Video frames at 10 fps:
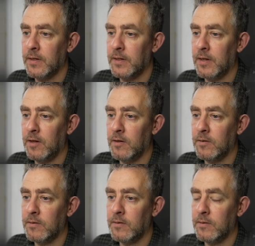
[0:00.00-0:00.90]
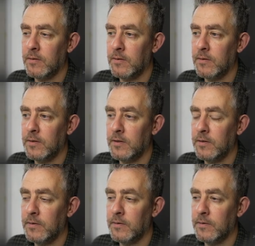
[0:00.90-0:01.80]
Now look,
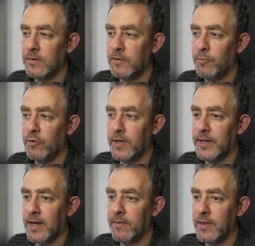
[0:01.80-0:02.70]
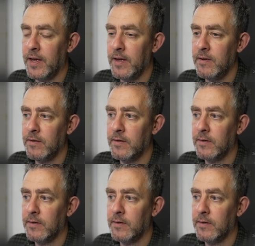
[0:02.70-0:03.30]
you brought it down there,